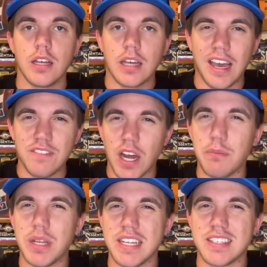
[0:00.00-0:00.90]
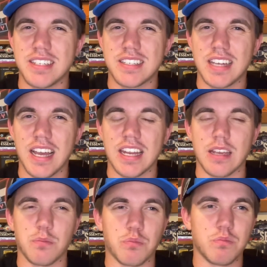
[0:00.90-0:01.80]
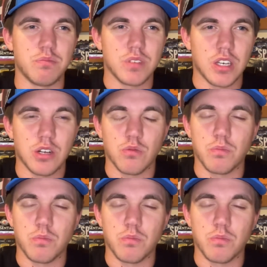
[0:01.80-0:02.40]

have not been as exciting. You know,